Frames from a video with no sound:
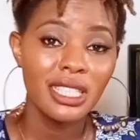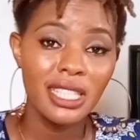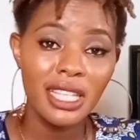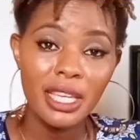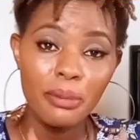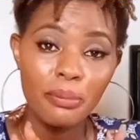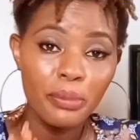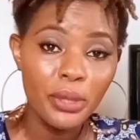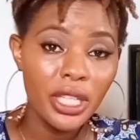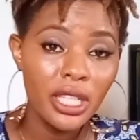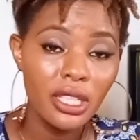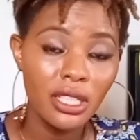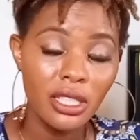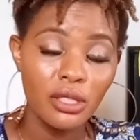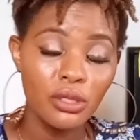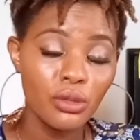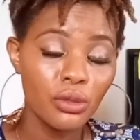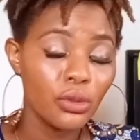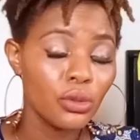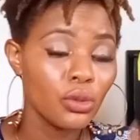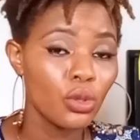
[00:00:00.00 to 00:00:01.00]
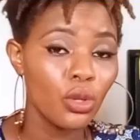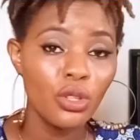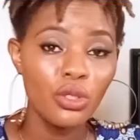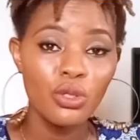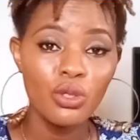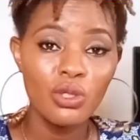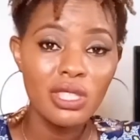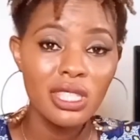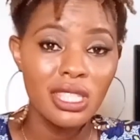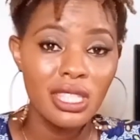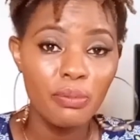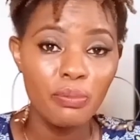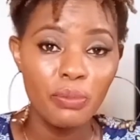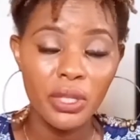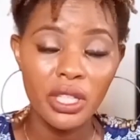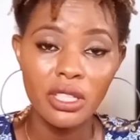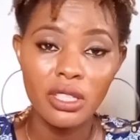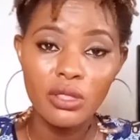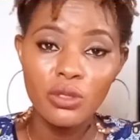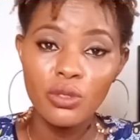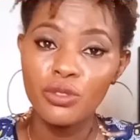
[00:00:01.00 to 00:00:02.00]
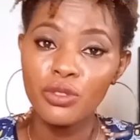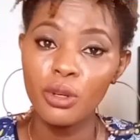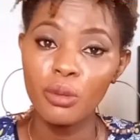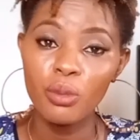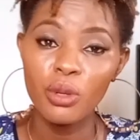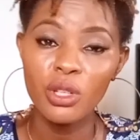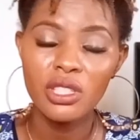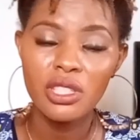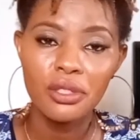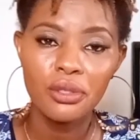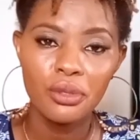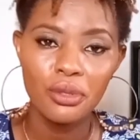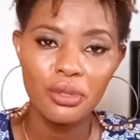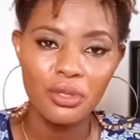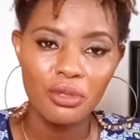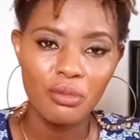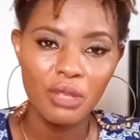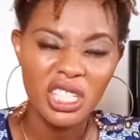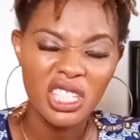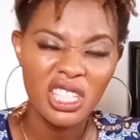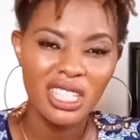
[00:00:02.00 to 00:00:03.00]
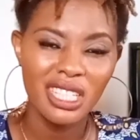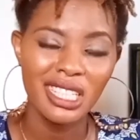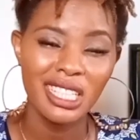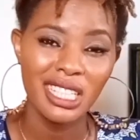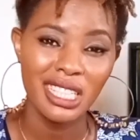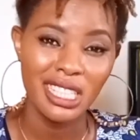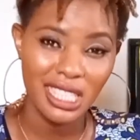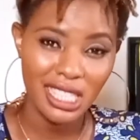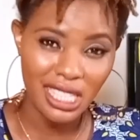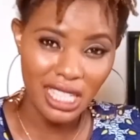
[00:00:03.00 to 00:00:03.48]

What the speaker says: DB needle, don't use DP needle for buttonholes machine.